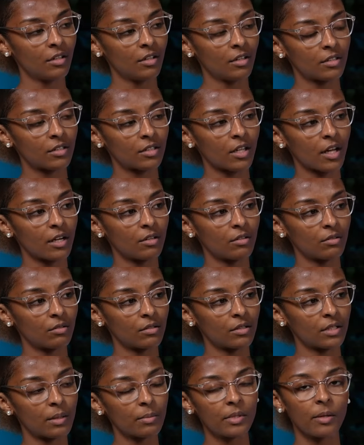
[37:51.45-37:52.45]
it's
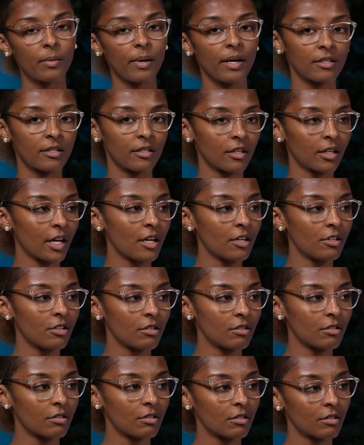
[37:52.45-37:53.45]
titled. Something about
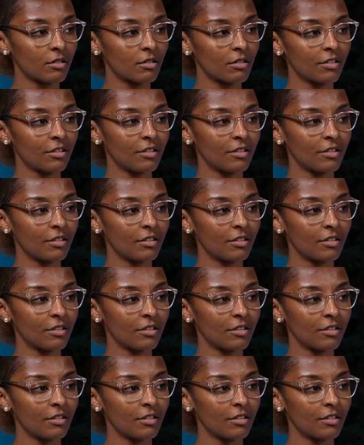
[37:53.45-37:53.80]
syndications.